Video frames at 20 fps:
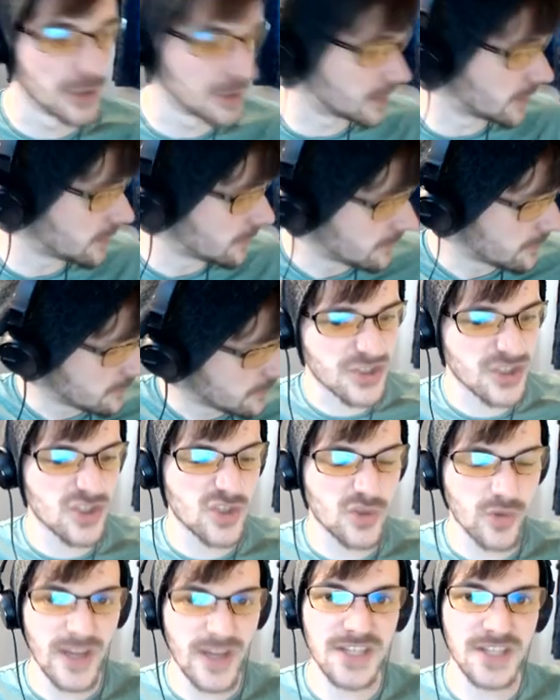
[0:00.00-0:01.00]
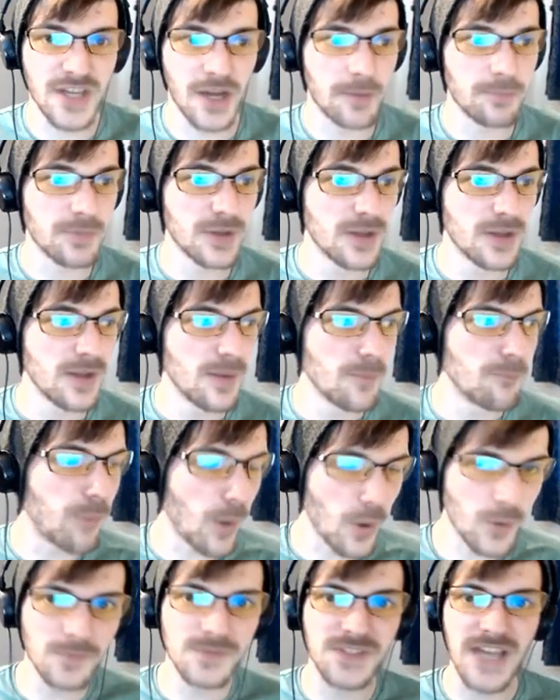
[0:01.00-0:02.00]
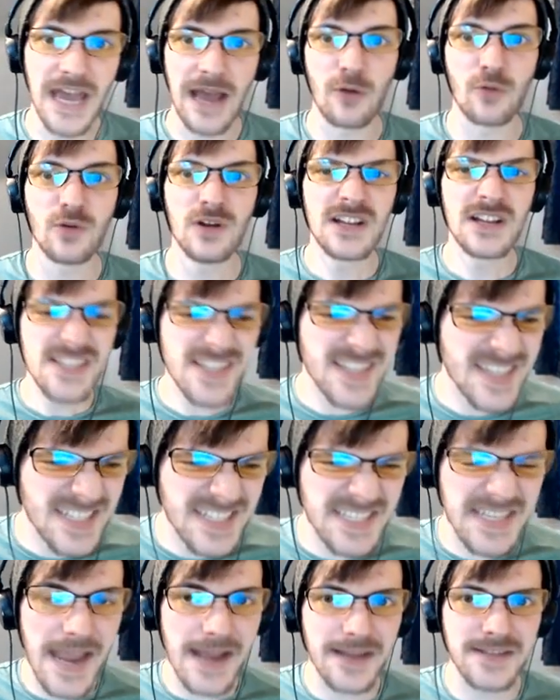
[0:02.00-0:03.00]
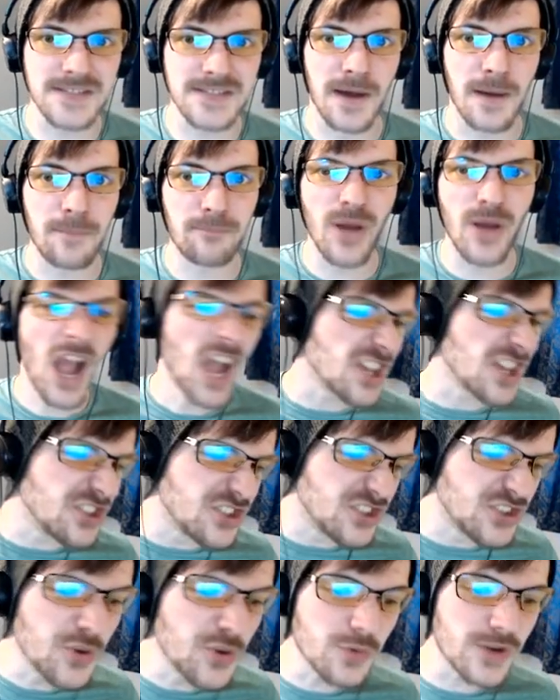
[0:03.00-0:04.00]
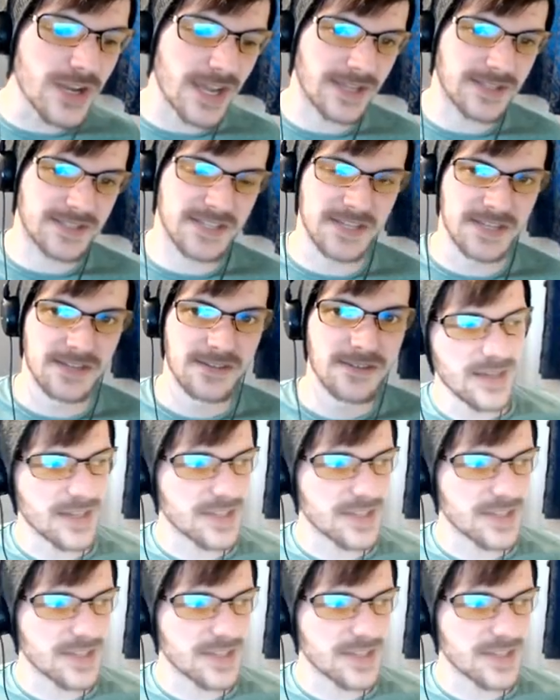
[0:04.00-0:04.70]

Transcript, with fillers: bullet. Straight up, bottomed out, stacked up unit.